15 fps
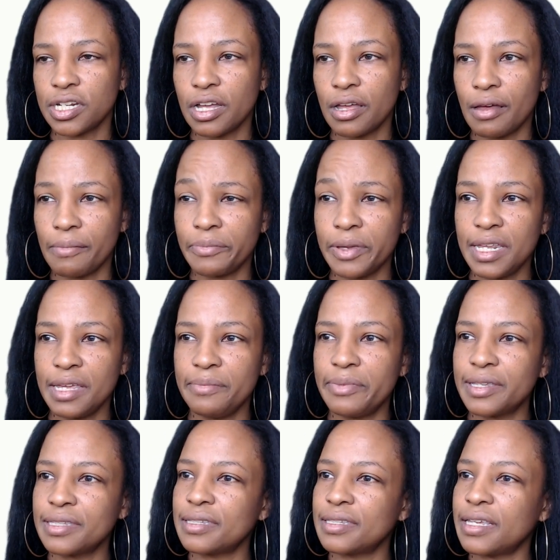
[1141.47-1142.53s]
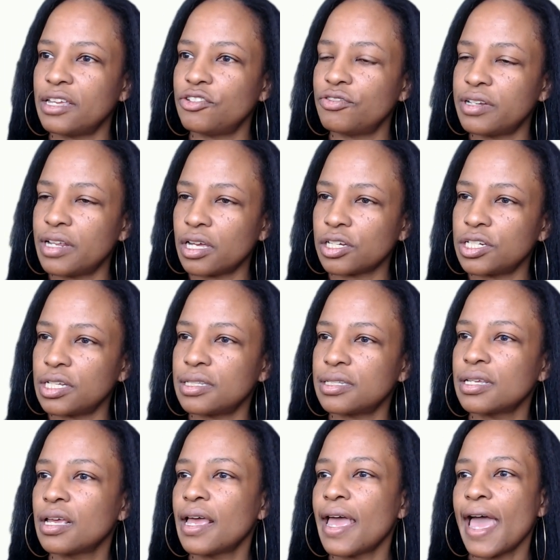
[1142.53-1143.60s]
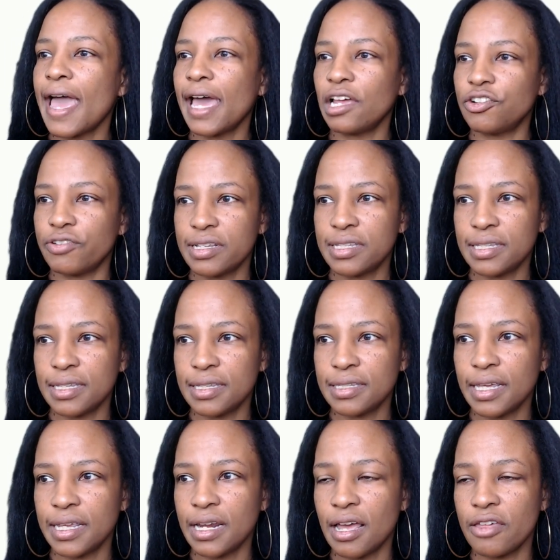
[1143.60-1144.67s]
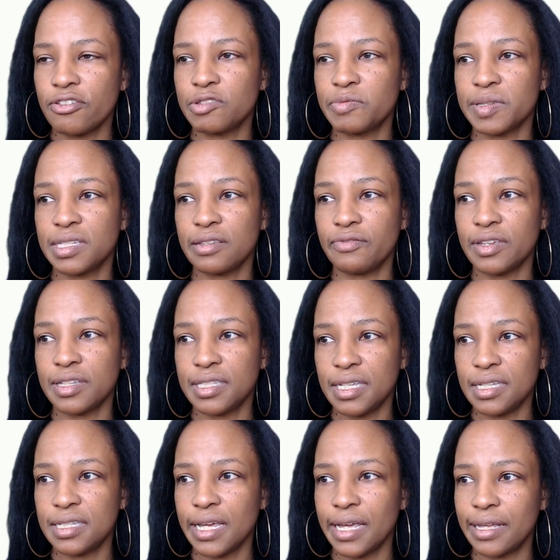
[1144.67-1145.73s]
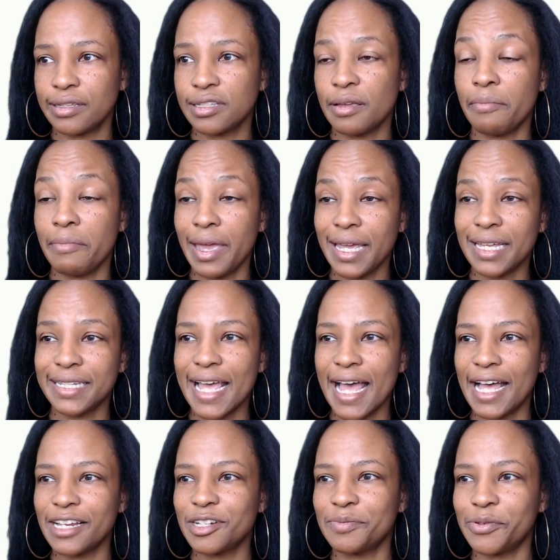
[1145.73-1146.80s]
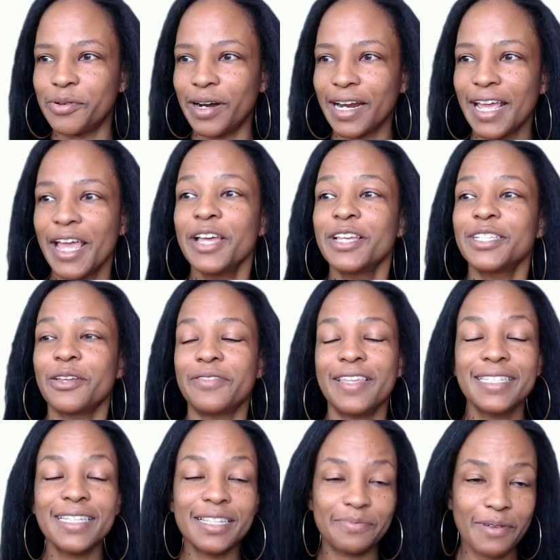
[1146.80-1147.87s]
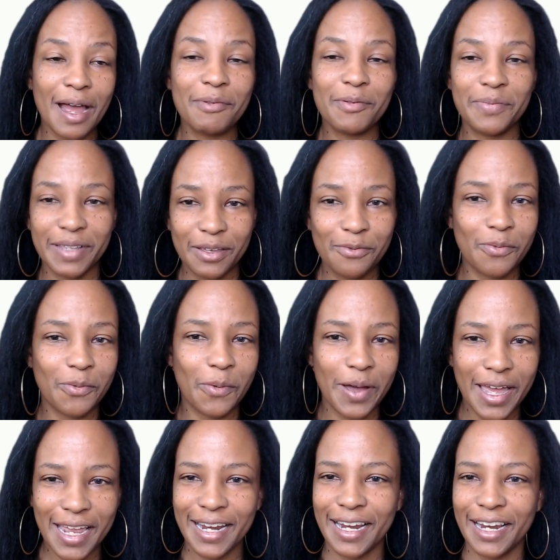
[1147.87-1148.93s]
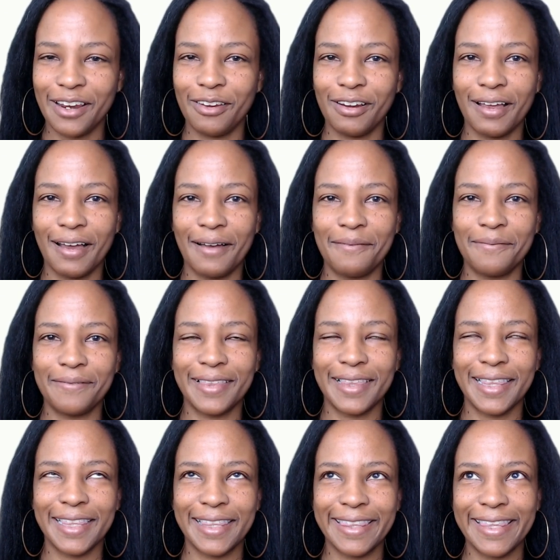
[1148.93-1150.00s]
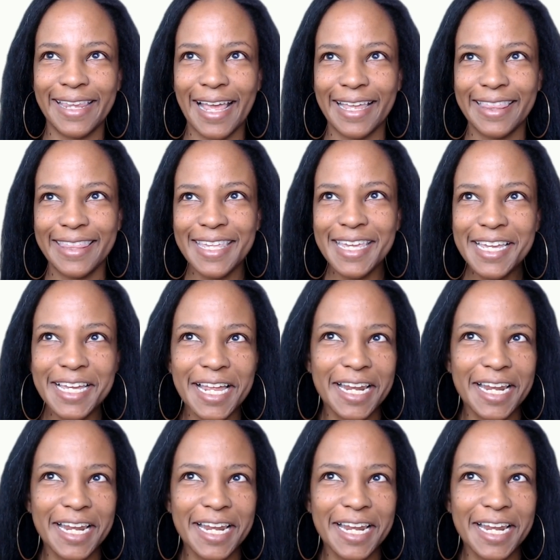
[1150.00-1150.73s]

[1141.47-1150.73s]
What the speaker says: company business introductions, addresses, and other specific details. Make a dashboard. So this is probably what I think